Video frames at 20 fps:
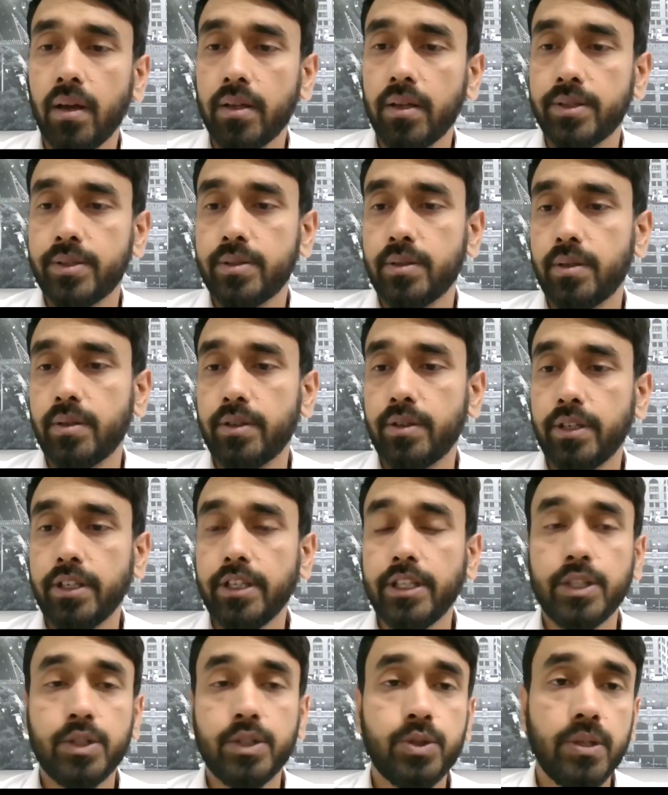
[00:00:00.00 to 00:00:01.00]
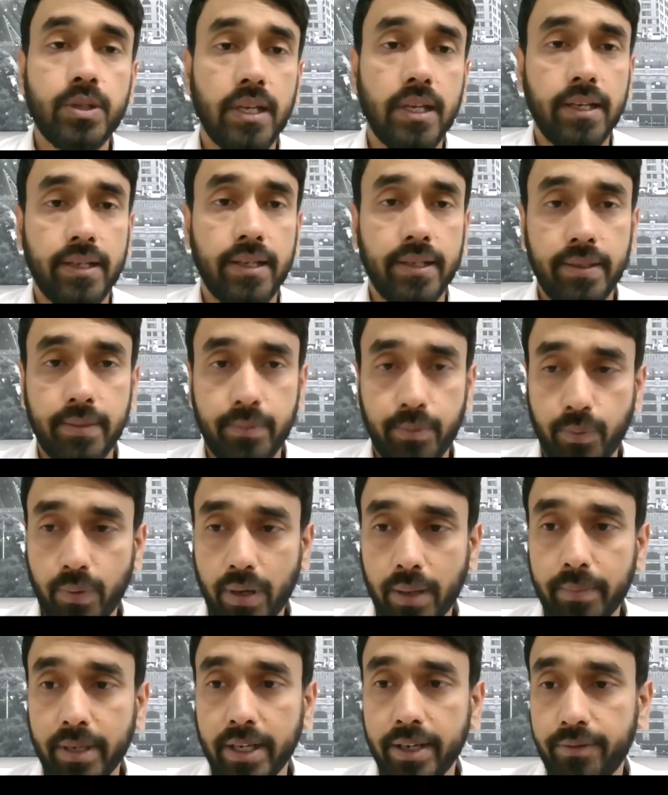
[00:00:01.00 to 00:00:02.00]
So usually
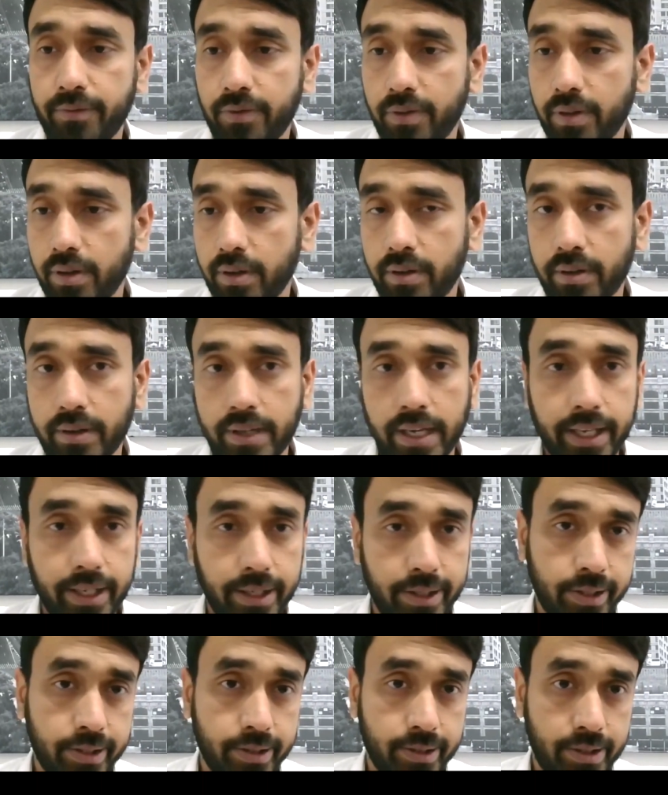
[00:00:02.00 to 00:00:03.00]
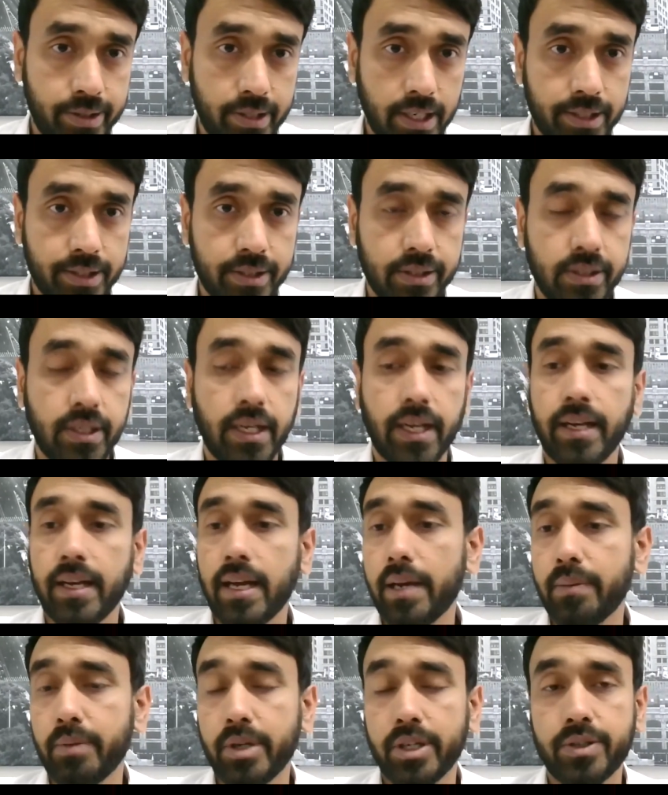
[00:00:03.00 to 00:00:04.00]
1 minute for candidate instruction and
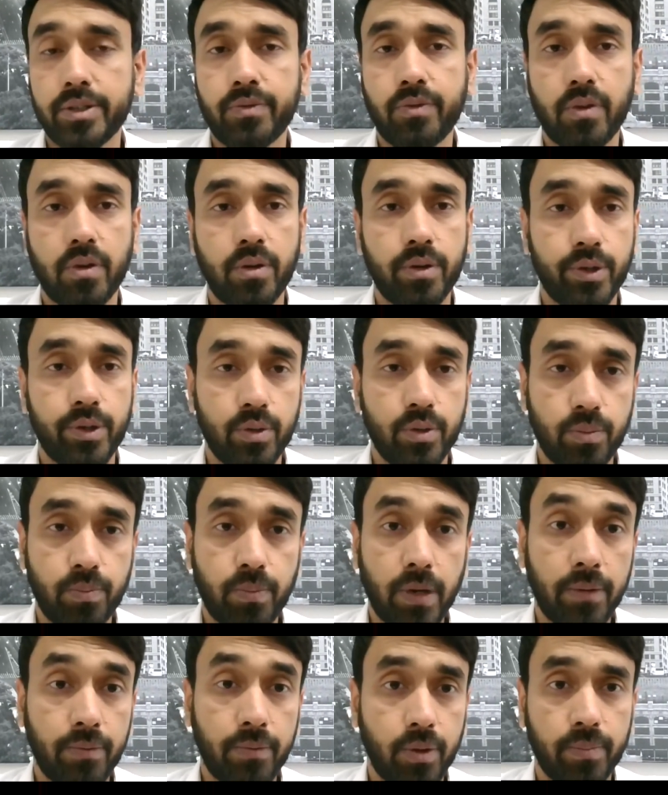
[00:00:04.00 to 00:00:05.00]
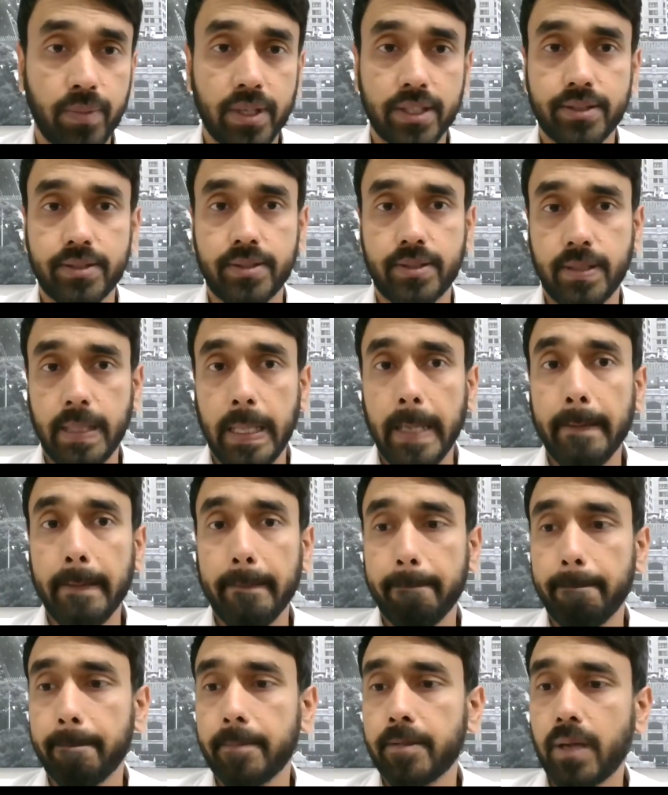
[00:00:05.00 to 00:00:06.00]
9 minutes for your performance.
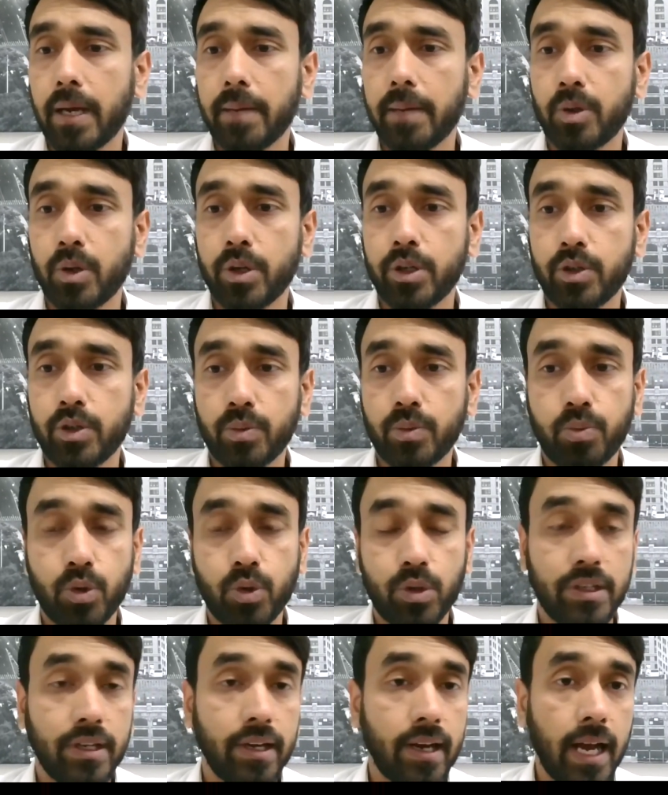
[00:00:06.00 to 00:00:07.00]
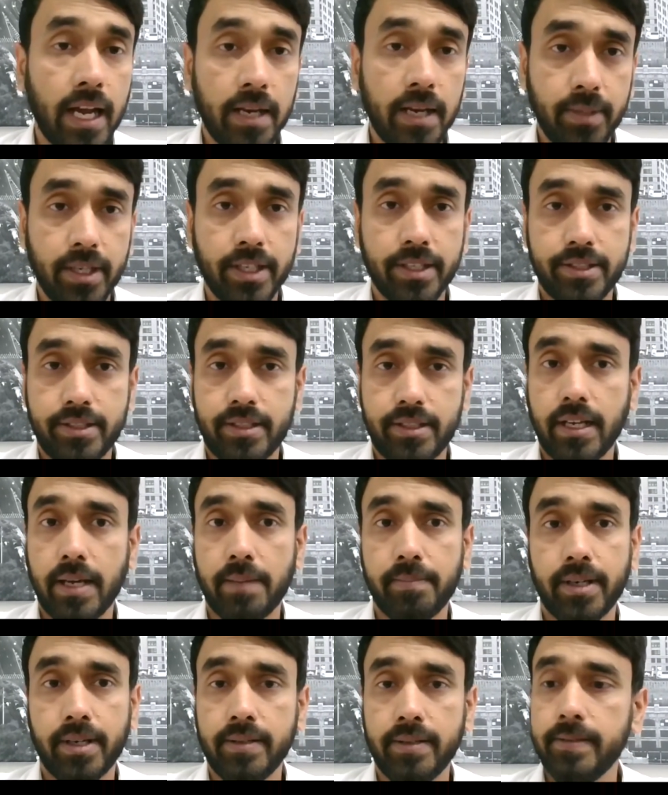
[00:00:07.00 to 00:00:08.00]
So I'm going to put 9 minutes
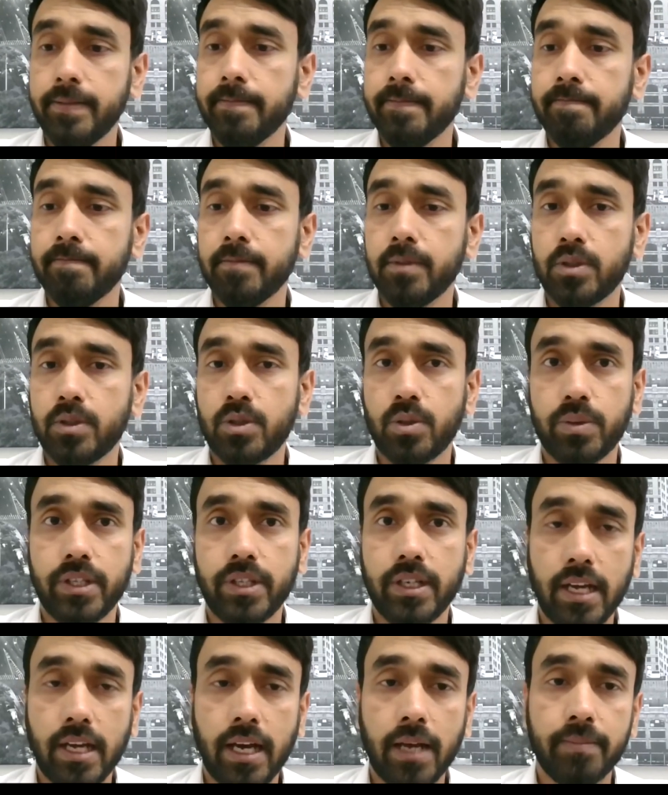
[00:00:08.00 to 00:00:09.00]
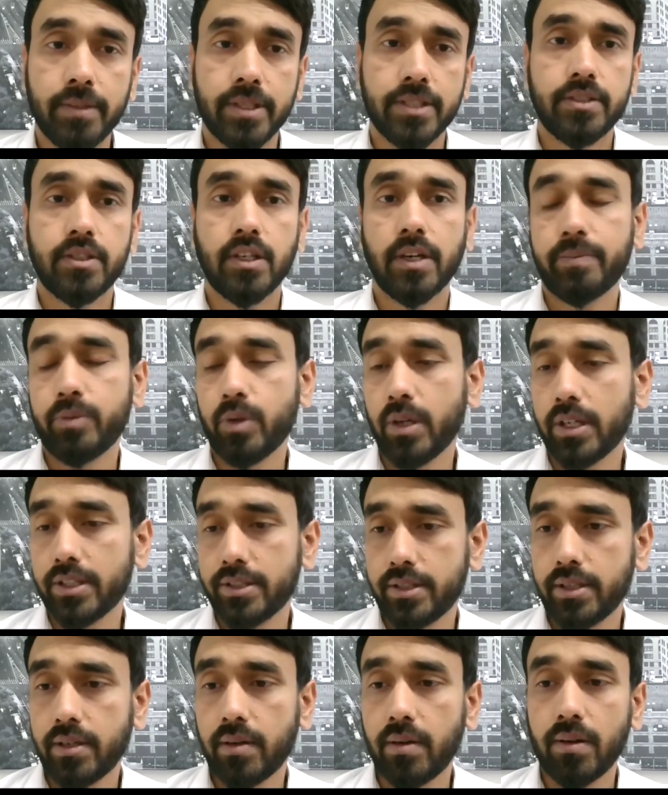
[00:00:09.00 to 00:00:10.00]
timer. So within 9 minutes, you have to
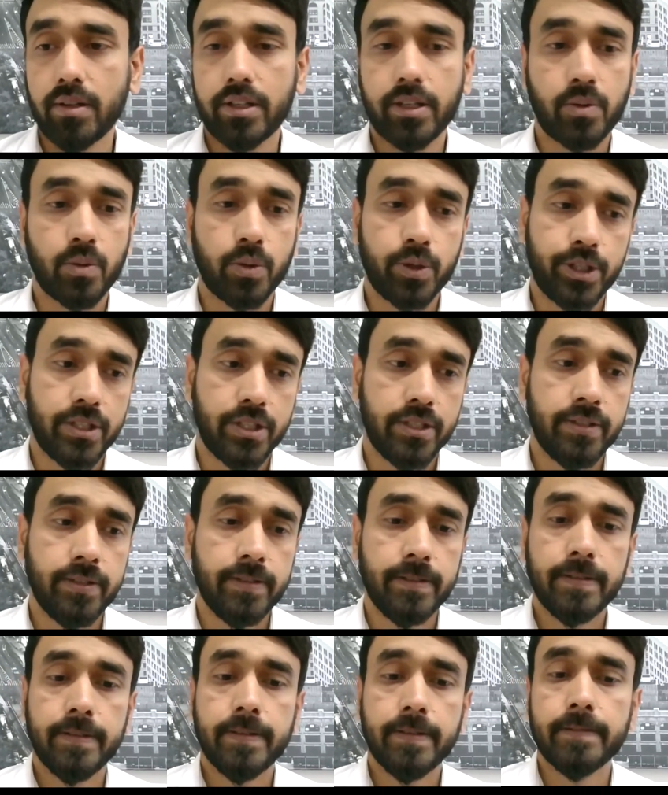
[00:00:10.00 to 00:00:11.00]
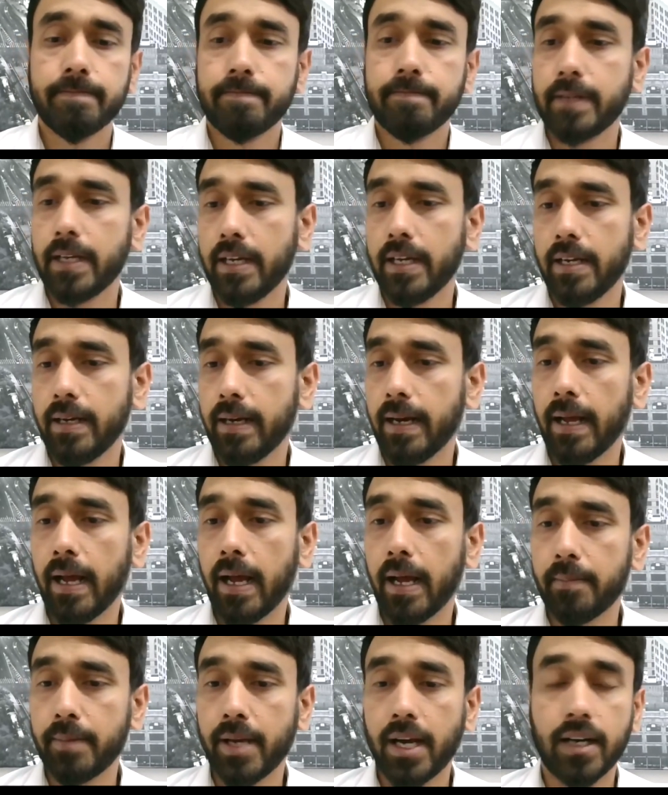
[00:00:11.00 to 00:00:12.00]
answer all the question. And
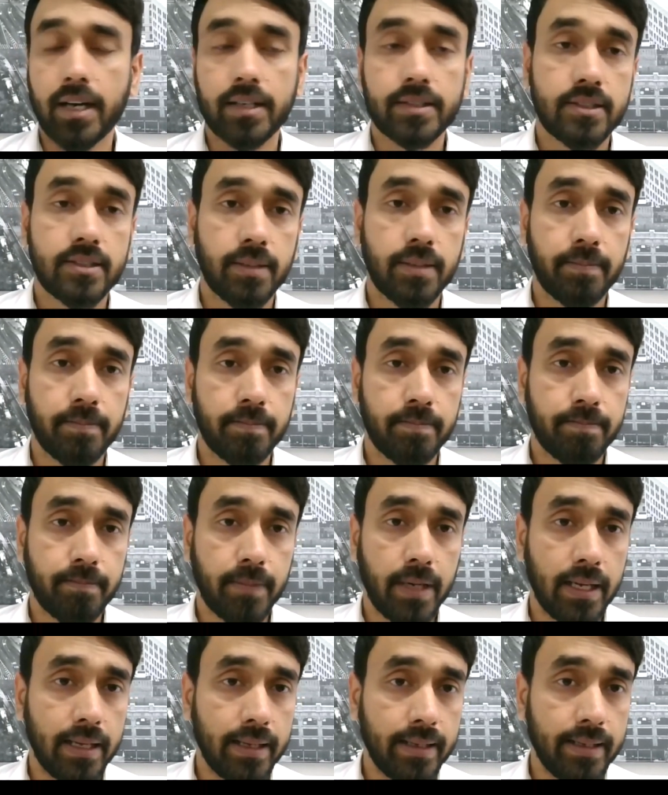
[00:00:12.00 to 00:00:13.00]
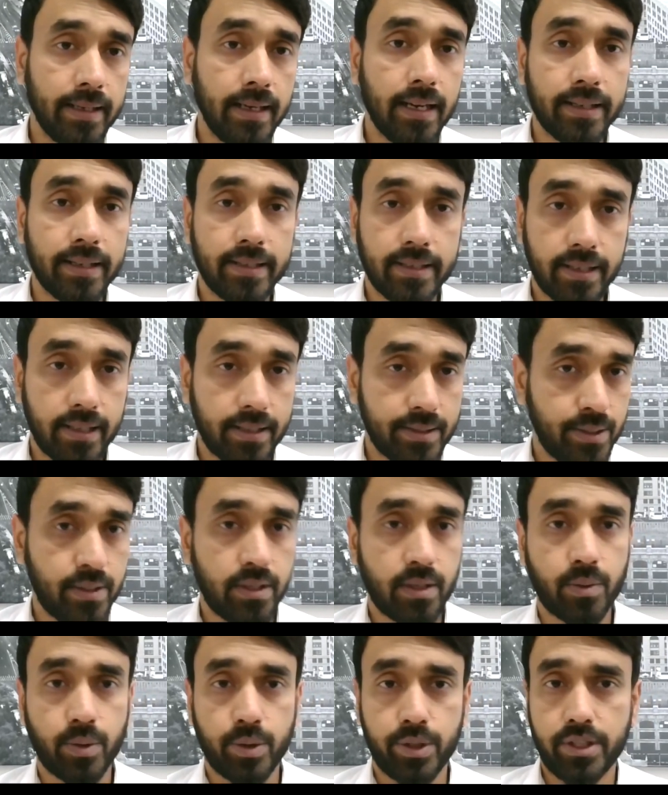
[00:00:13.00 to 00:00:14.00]
I may ask some related
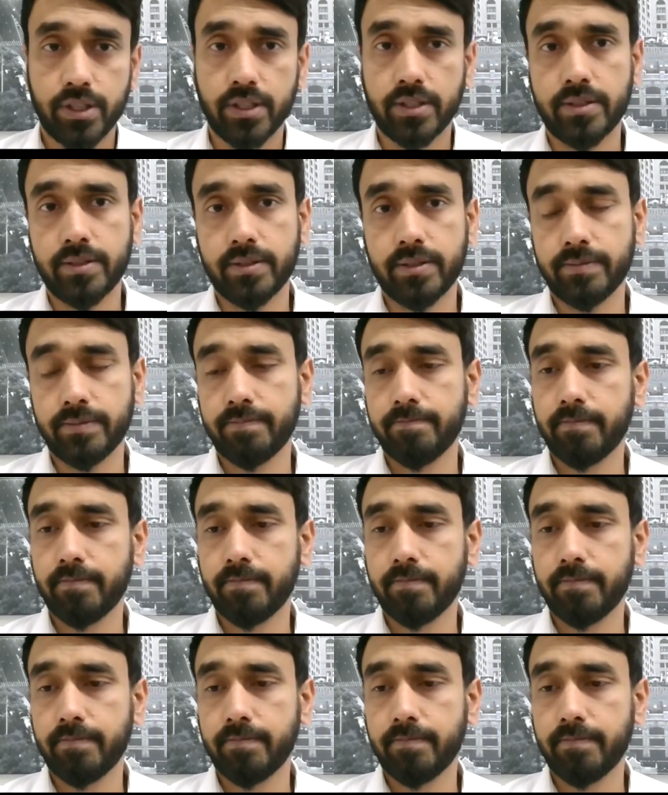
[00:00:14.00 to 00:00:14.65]
extra question.